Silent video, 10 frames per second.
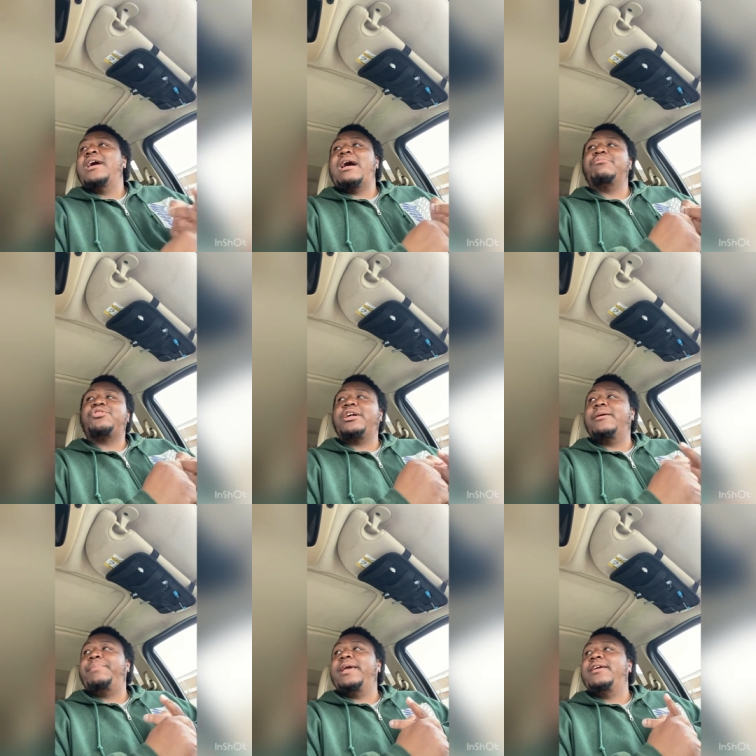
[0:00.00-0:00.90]
I'm trying
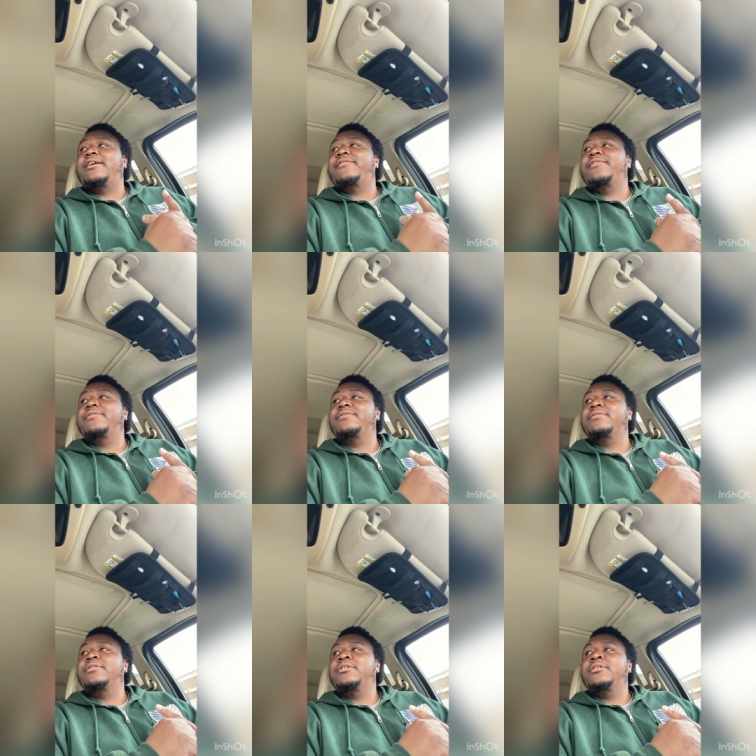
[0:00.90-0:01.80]
to pay off.
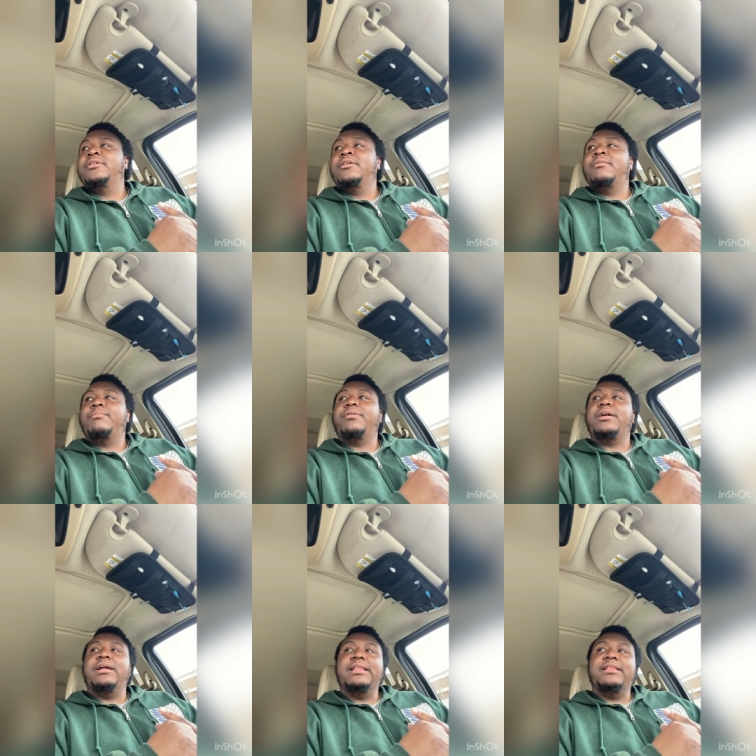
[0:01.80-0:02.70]

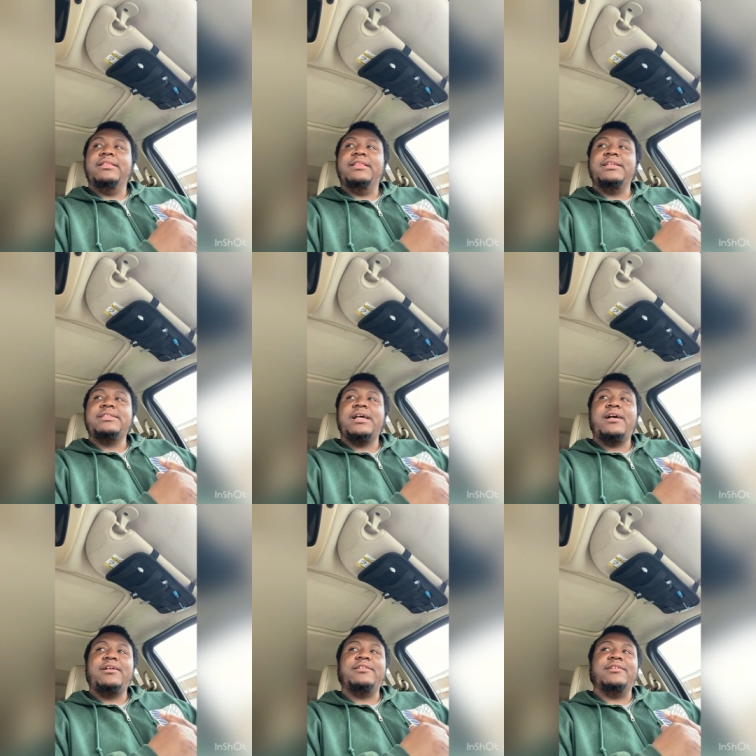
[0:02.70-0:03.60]
Bruh, this
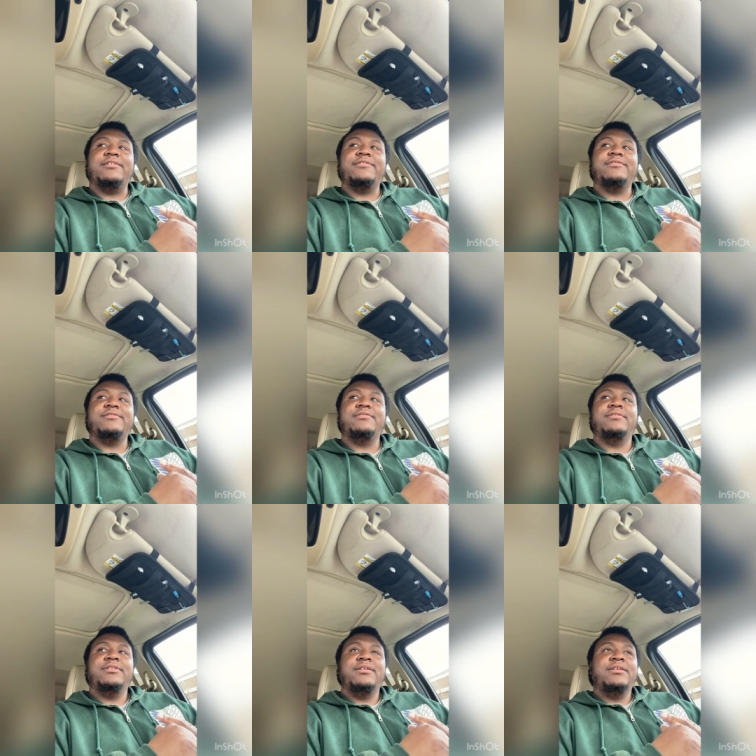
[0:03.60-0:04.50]
Honda
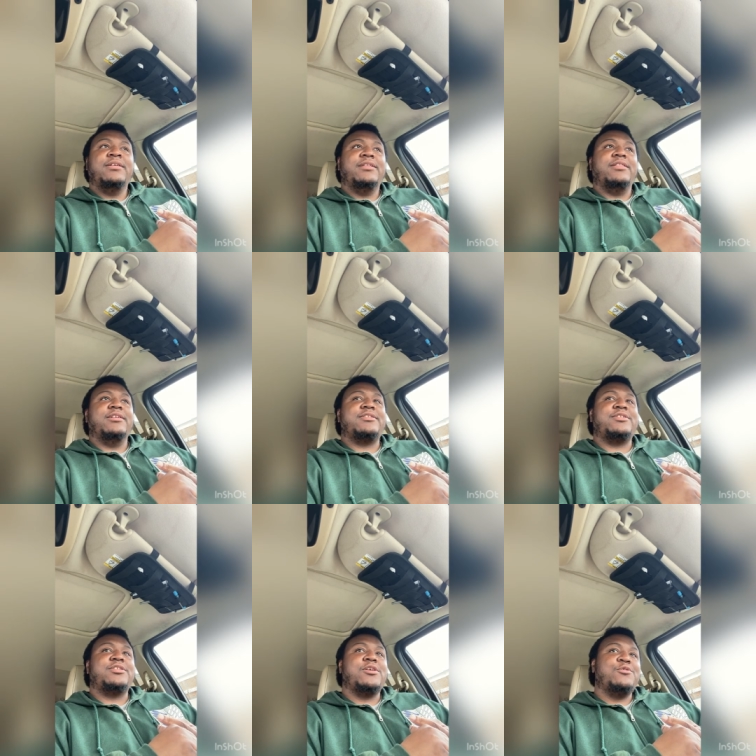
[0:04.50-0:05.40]
looks
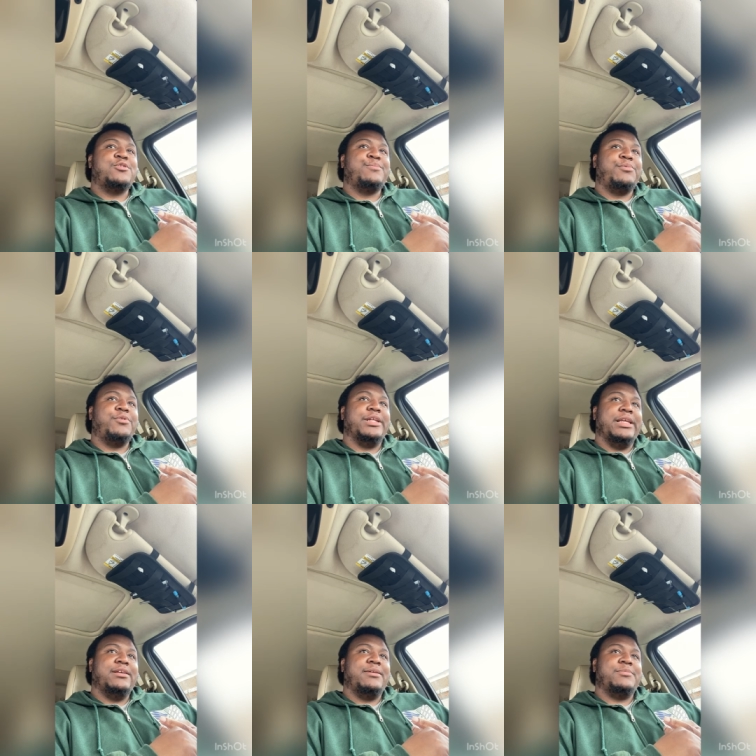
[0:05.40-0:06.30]
so
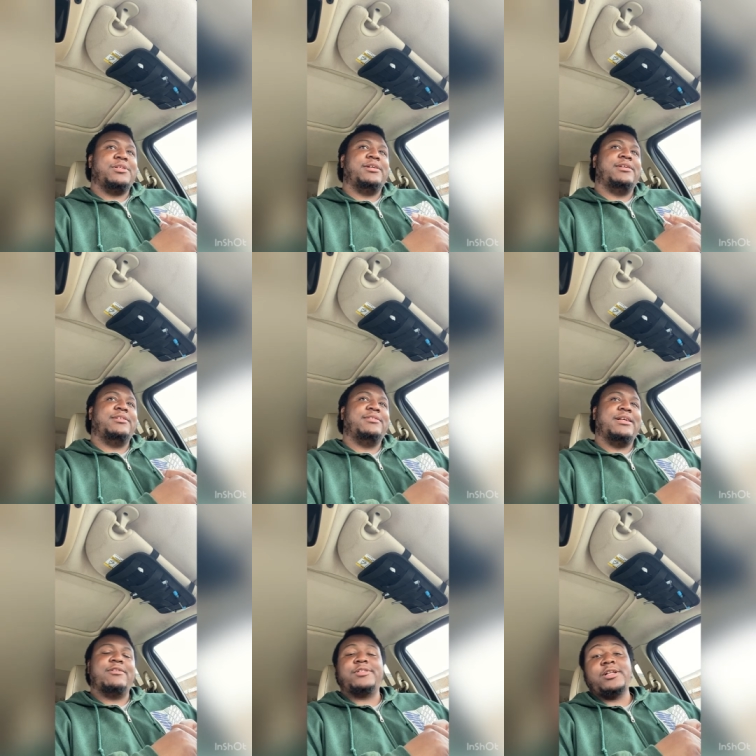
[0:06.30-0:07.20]
sporty. I'm sorry.
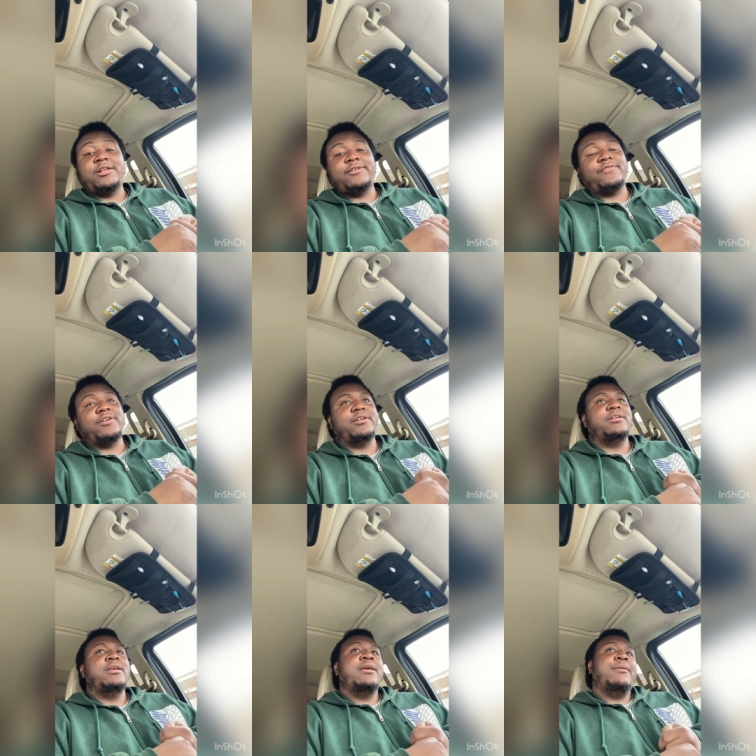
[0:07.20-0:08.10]
I was caught off guard.
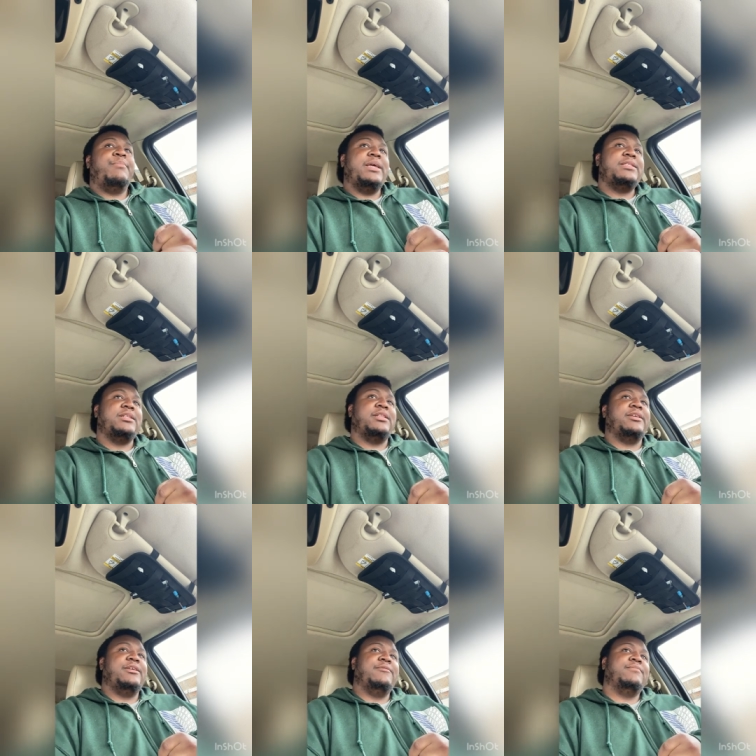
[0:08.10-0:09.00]

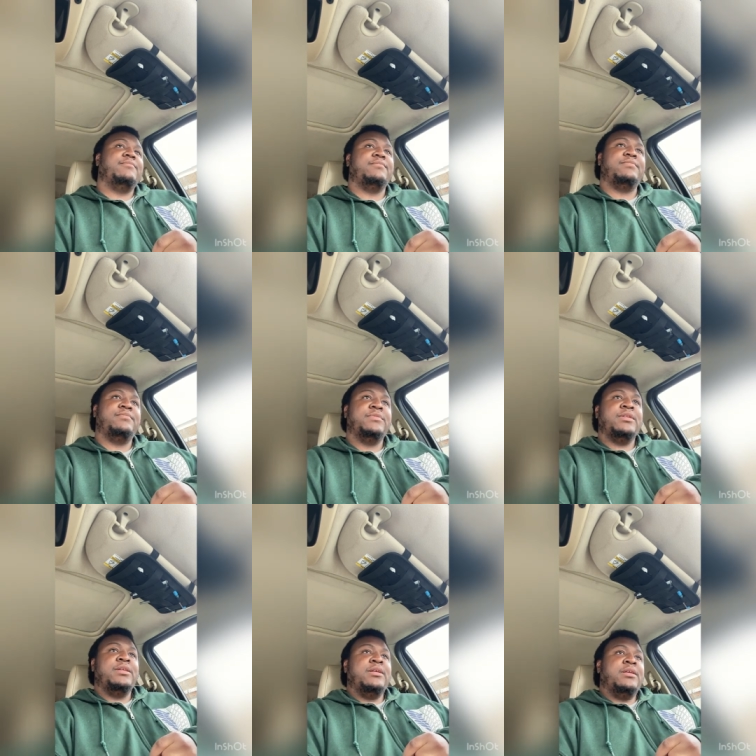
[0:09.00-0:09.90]
Basically,
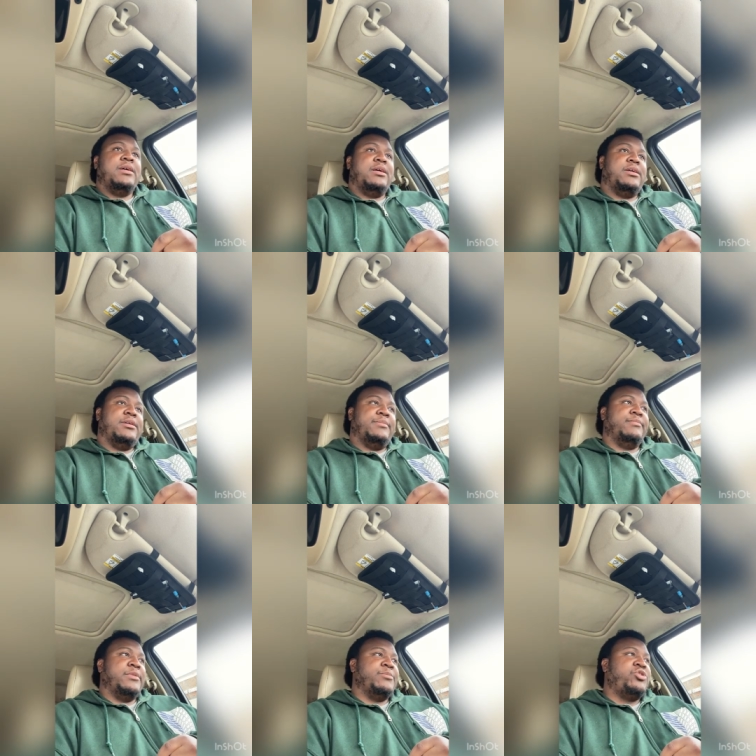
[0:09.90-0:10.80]

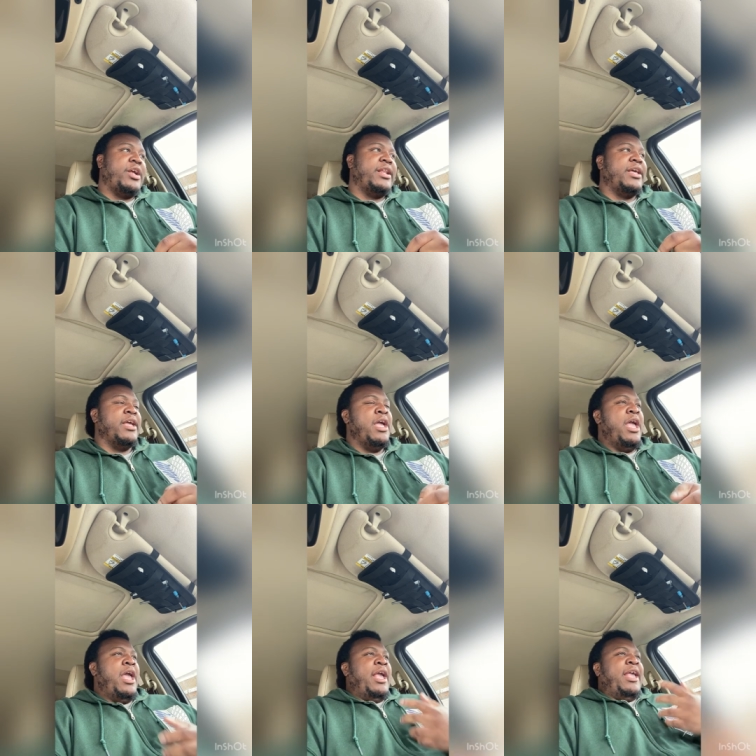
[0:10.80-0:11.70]
I'm trying to
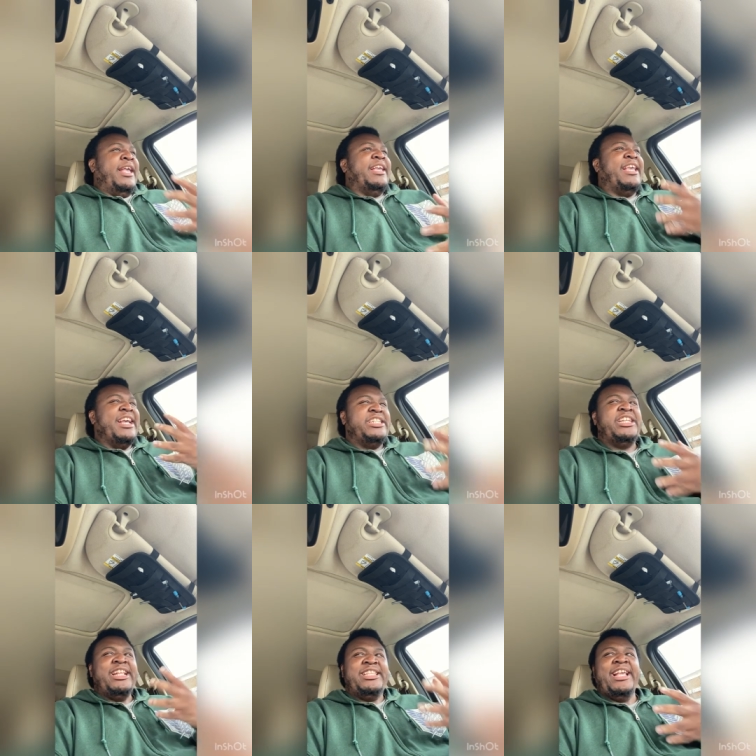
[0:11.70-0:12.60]
get
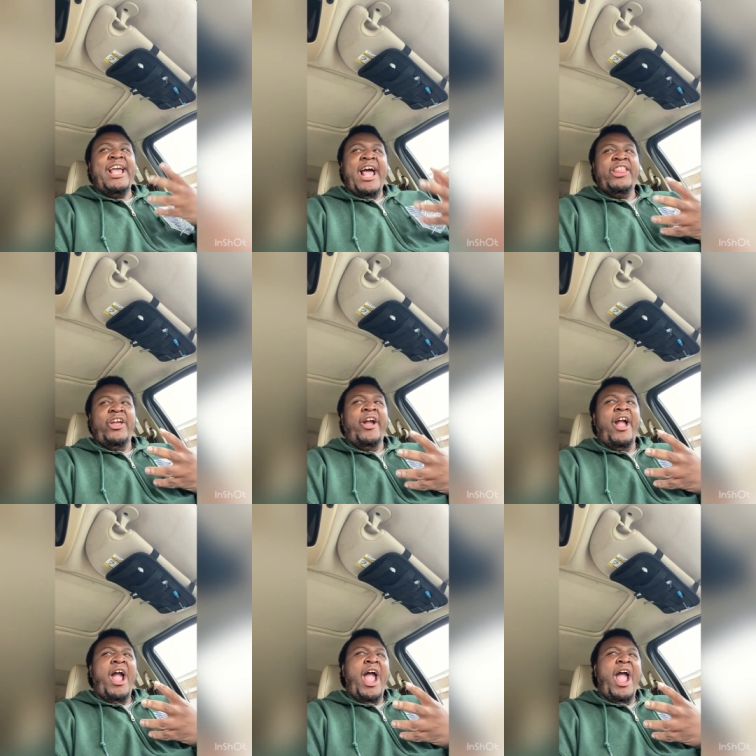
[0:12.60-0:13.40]
shit together.